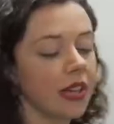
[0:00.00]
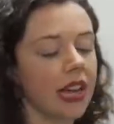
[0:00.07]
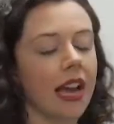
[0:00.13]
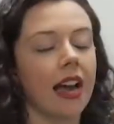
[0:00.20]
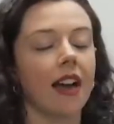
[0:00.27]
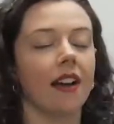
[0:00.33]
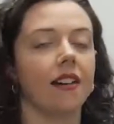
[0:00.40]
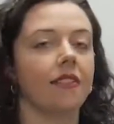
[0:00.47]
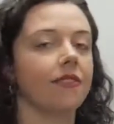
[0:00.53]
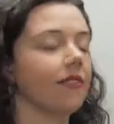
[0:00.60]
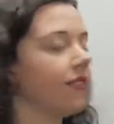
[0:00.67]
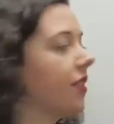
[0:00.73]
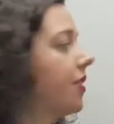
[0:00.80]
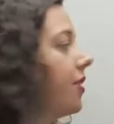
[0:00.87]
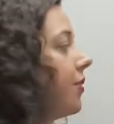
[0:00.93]
we
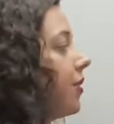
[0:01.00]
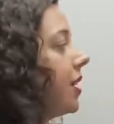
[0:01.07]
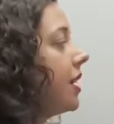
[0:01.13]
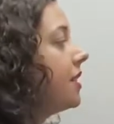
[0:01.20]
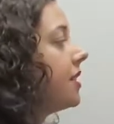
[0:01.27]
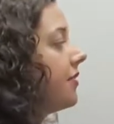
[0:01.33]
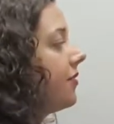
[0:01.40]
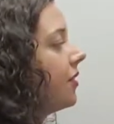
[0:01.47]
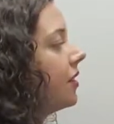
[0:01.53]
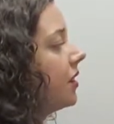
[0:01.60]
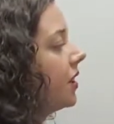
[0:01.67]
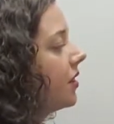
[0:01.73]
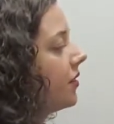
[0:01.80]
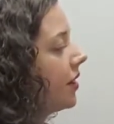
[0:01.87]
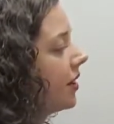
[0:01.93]
have 3
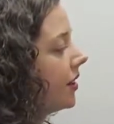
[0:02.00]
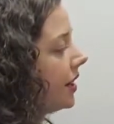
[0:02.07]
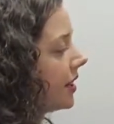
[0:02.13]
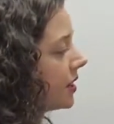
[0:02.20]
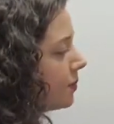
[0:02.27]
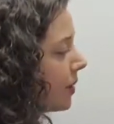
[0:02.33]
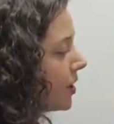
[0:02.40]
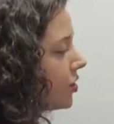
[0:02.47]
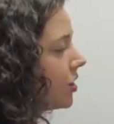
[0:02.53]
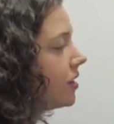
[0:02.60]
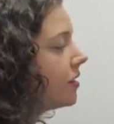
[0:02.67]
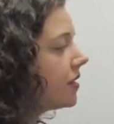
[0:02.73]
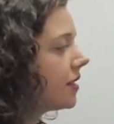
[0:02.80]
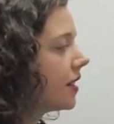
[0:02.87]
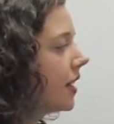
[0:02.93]
different literary
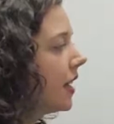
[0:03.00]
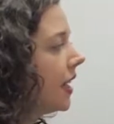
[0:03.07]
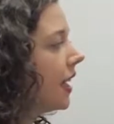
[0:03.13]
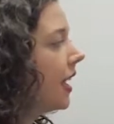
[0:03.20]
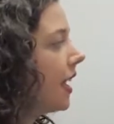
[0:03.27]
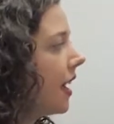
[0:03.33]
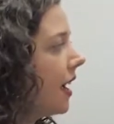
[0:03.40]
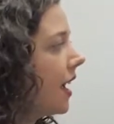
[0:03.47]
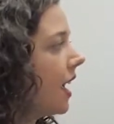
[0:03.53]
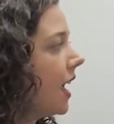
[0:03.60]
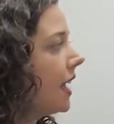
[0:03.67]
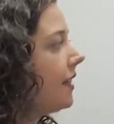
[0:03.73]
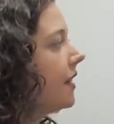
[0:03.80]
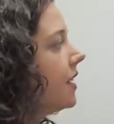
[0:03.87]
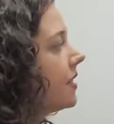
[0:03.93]
expressions,
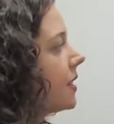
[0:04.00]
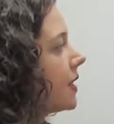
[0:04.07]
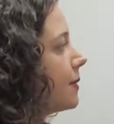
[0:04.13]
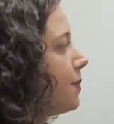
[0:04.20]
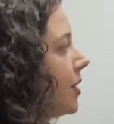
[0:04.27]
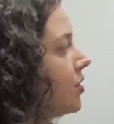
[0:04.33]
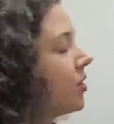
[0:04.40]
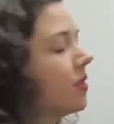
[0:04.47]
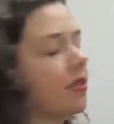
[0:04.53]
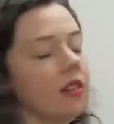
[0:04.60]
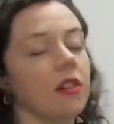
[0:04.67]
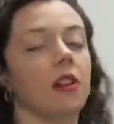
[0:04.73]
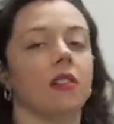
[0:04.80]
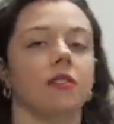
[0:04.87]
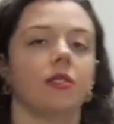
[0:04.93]
and these expressions
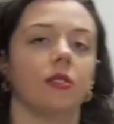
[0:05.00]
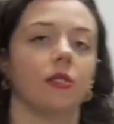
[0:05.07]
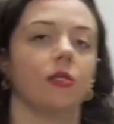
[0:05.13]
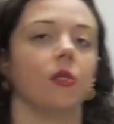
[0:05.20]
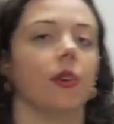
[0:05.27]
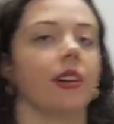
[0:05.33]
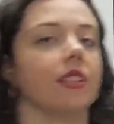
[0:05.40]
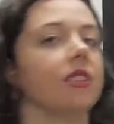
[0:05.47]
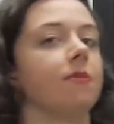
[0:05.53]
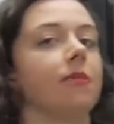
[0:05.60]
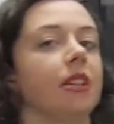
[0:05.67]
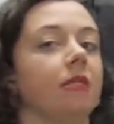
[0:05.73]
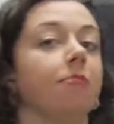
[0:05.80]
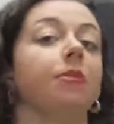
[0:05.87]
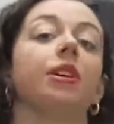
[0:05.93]
are also going to
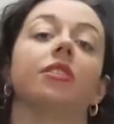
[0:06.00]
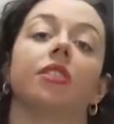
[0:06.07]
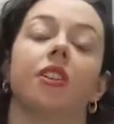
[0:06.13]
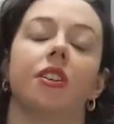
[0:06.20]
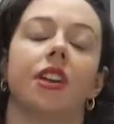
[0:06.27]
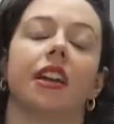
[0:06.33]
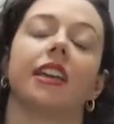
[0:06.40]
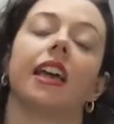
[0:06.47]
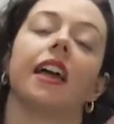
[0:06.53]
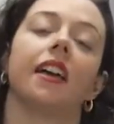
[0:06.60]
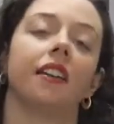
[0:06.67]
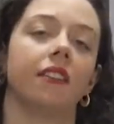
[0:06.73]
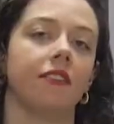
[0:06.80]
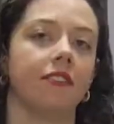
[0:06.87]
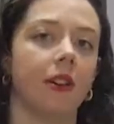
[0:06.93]
be mirrored
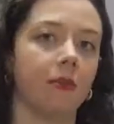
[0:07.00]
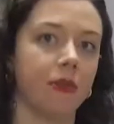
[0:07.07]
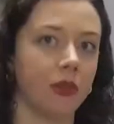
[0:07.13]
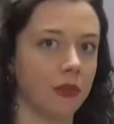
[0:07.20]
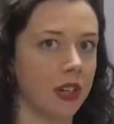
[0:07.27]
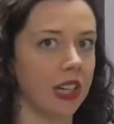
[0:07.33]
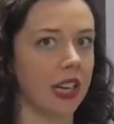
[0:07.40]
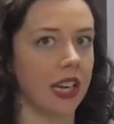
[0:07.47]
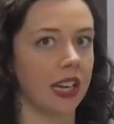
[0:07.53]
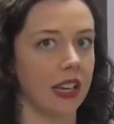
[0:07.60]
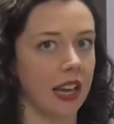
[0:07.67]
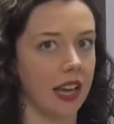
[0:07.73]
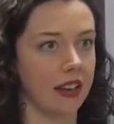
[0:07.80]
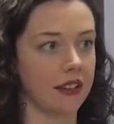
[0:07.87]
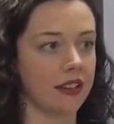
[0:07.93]
again from the
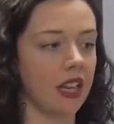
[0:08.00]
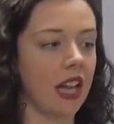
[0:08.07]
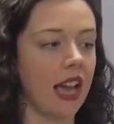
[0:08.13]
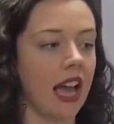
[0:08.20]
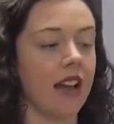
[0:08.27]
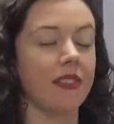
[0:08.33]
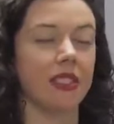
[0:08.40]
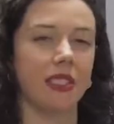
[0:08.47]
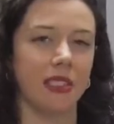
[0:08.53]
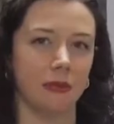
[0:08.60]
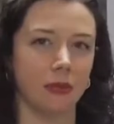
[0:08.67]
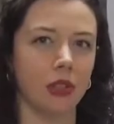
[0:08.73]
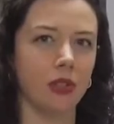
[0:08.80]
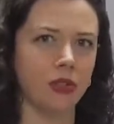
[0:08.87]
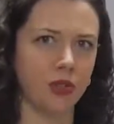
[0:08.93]
reading and have a
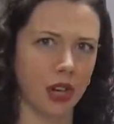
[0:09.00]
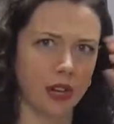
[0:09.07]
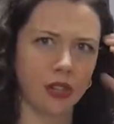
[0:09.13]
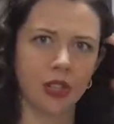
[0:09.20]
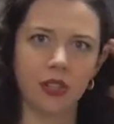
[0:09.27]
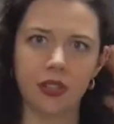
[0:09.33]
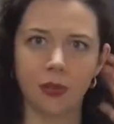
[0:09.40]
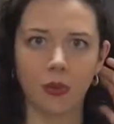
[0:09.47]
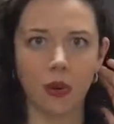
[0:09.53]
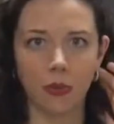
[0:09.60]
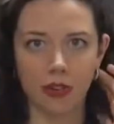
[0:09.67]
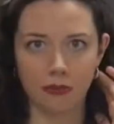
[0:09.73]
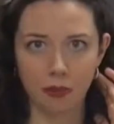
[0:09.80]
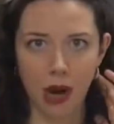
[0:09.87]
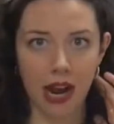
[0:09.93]
similar structure to what
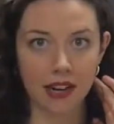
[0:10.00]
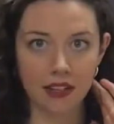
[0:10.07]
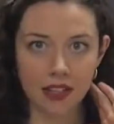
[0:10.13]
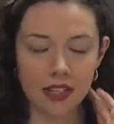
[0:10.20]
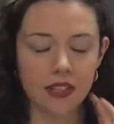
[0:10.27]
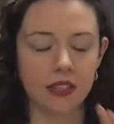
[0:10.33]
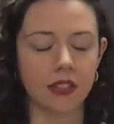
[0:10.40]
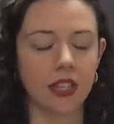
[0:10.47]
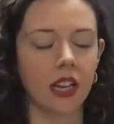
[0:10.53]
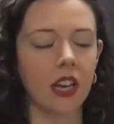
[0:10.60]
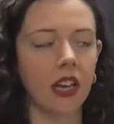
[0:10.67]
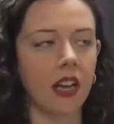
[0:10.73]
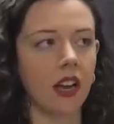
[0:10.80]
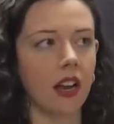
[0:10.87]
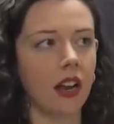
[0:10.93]
we practiced
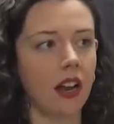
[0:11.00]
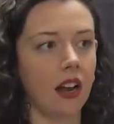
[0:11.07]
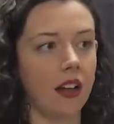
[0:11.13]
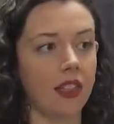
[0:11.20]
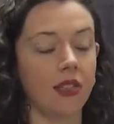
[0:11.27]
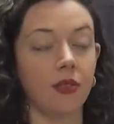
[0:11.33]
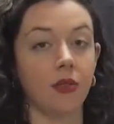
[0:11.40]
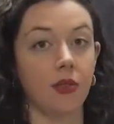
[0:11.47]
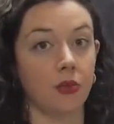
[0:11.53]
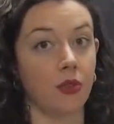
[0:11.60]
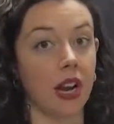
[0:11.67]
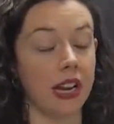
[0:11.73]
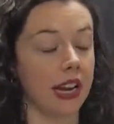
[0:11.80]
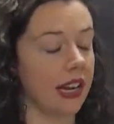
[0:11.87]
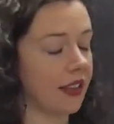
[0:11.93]
through the
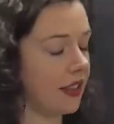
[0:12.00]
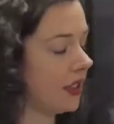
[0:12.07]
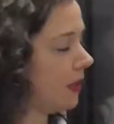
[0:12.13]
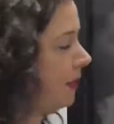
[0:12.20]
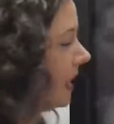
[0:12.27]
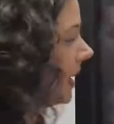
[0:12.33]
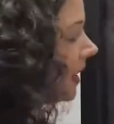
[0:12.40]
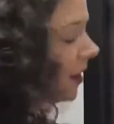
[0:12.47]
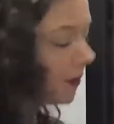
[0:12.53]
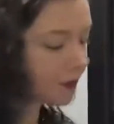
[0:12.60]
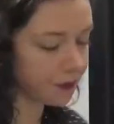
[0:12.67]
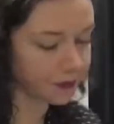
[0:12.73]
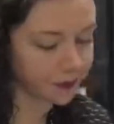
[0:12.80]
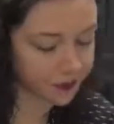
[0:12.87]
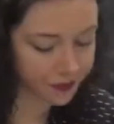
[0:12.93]
writing and the speaking.
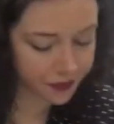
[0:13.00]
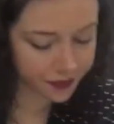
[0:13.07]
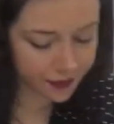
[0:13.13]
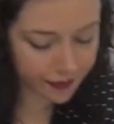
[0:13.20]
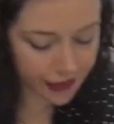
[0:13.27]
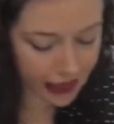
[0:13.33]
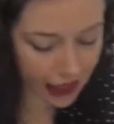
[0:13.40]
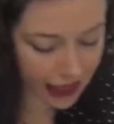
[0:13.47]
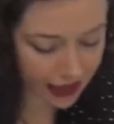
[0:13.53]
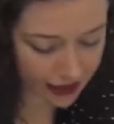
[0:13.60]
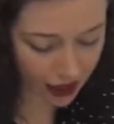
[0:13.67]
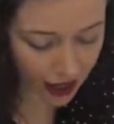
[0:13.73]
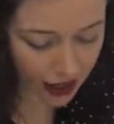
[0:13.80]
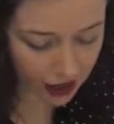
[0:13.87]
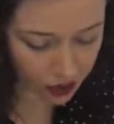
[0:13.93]
And
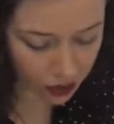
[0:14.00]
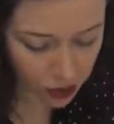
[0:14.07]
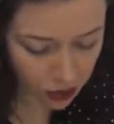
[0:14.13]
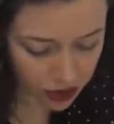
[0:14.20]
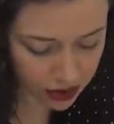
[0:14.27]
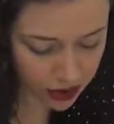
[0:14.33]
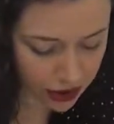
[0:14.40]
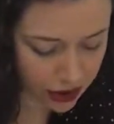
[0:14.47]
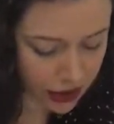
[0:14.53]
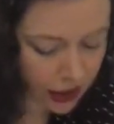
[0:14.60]
now